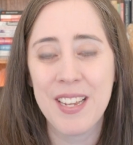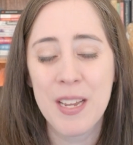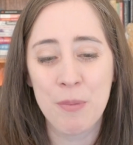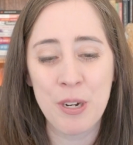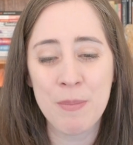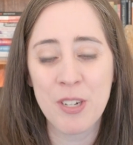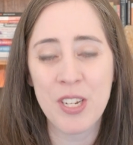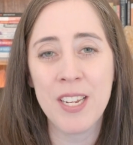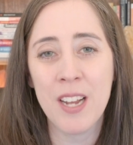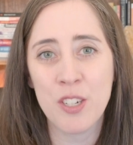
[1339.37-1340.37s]
Pretty much
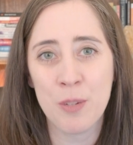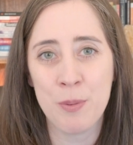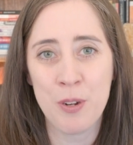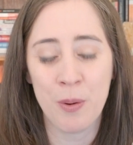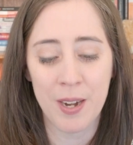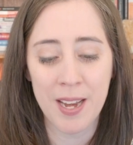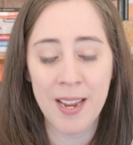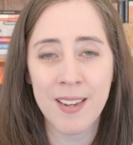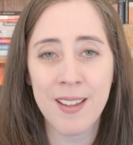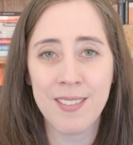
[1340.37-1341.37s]
any entrepreneur
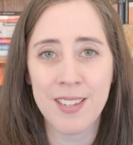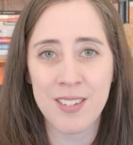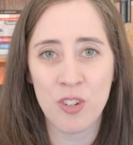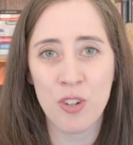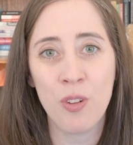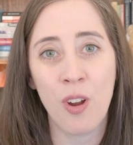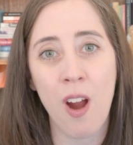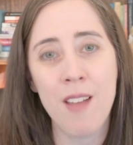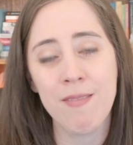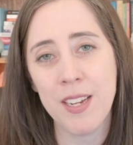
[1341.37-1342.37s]
in the digital or
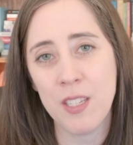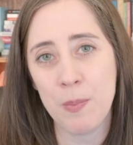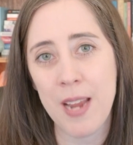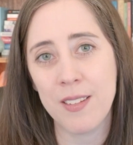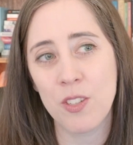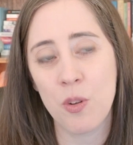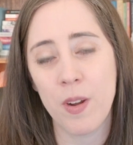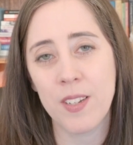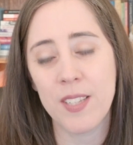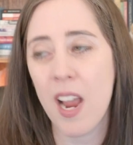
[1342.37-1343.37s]
online space is going
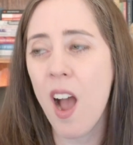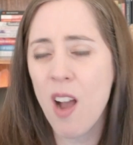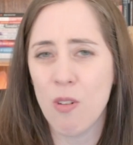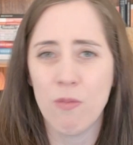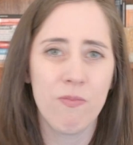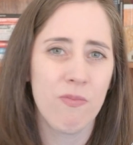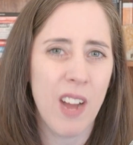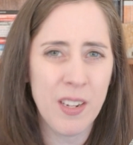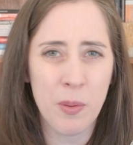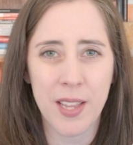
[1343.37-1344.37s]
to say, oh, I
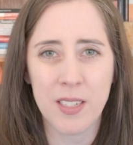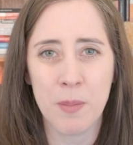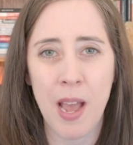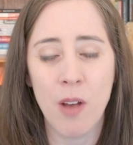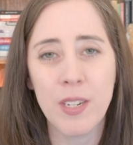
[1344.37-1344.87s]
know what that's about.